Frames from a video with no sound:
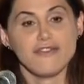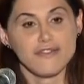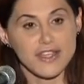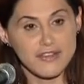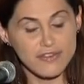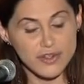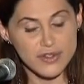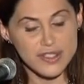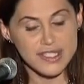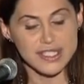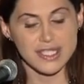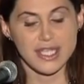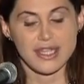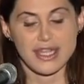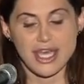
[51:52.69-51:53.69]

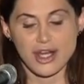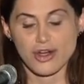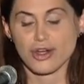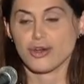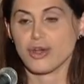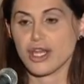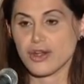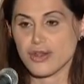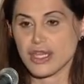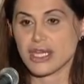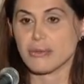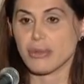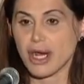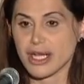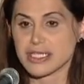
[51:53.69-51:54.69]
Fevers that are greater
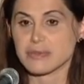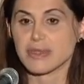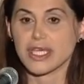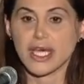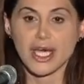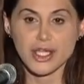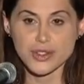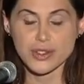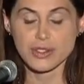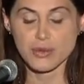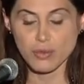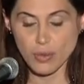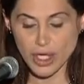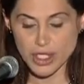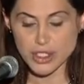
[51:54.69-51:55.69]
than approximately
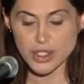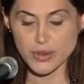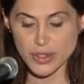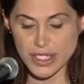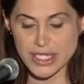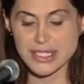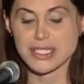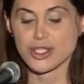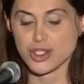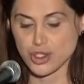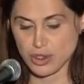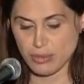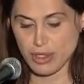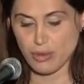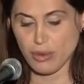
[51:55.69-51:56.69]
101 degrees
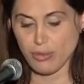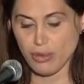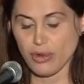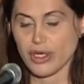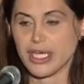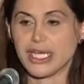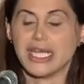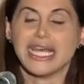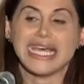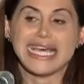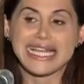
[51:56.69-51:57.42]
should be reported.